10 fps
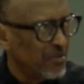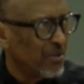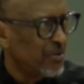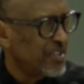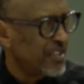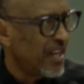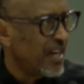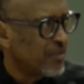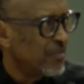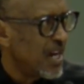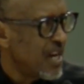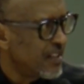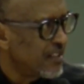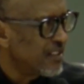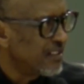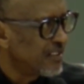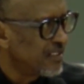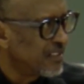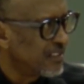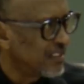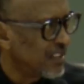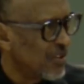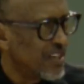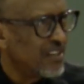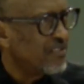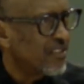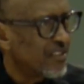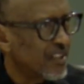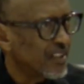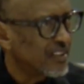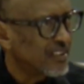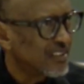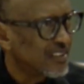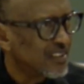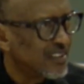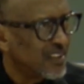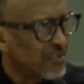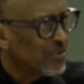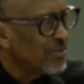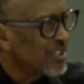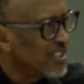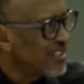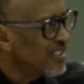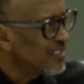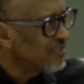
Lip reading: always lag behind on everything, including